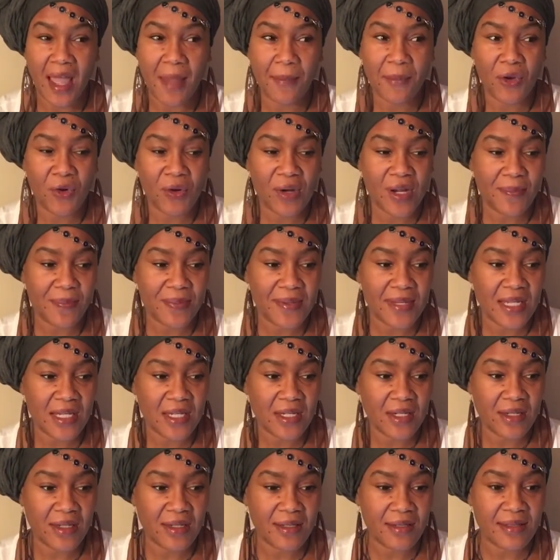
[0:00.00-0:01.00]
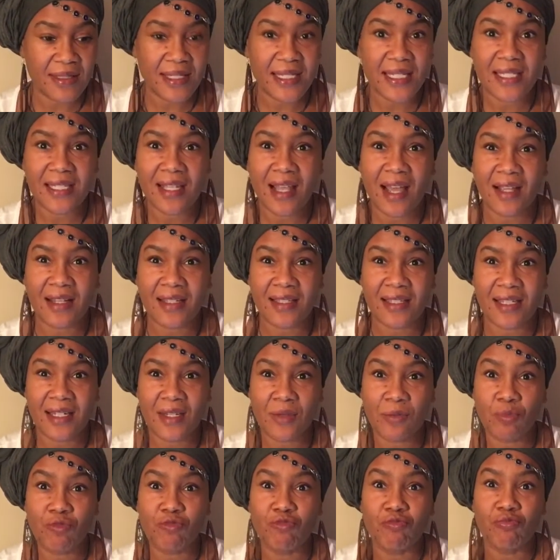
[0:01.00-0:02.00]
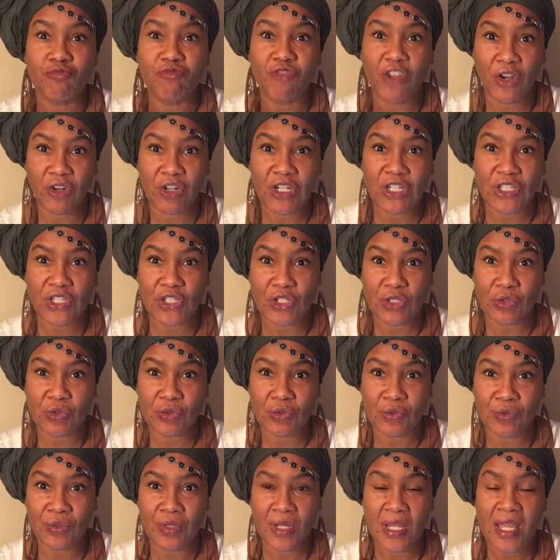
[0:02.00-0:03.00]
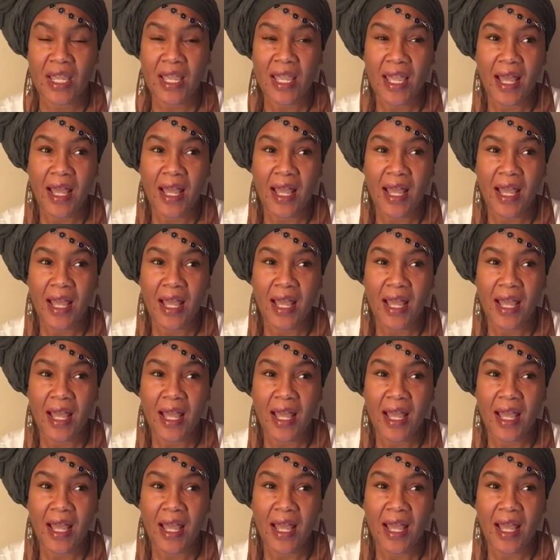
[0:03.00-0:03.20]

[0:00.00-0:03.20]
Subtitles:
I'm going to be detoxing very soon,